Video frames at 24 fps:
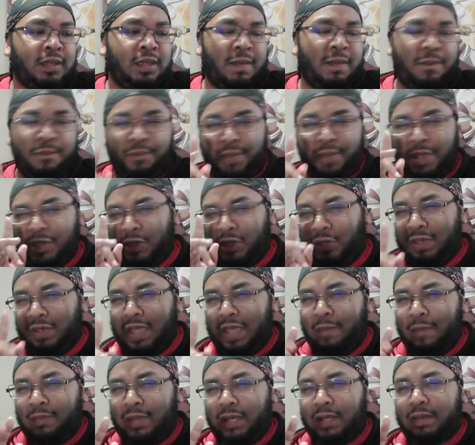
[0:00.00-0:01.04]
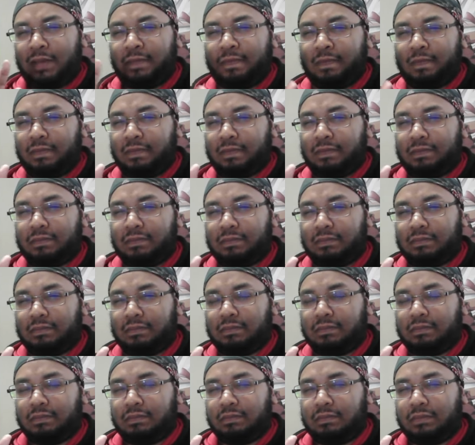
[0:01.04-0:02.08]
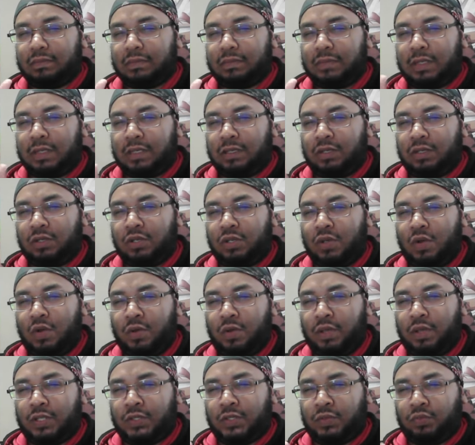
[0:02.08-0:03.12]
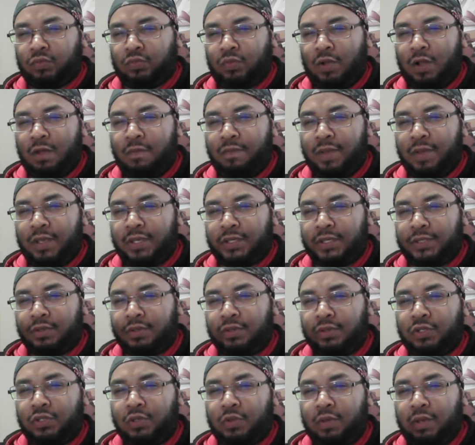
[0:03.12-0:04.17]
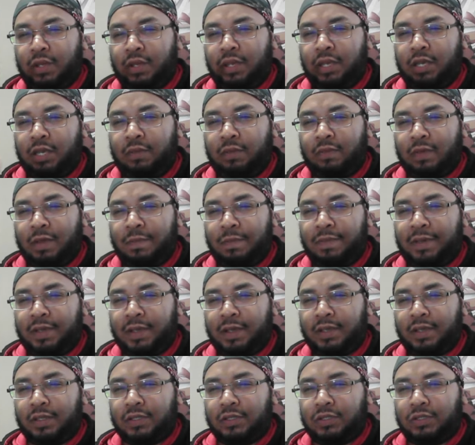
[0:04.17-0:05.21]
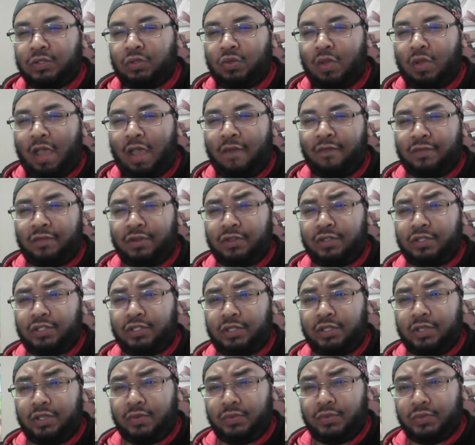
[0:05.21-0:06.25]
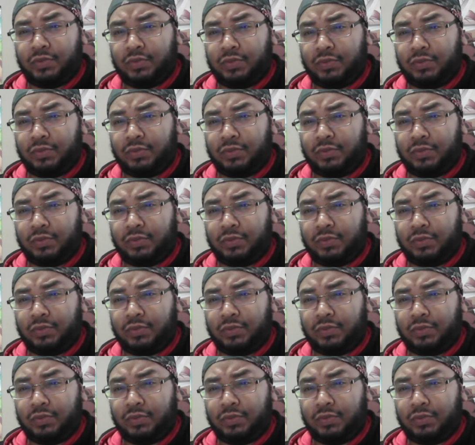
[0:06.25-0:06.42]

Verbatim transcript: But you, I'm like, then you know it's wrong, but you still do it anyway because you have an excuse.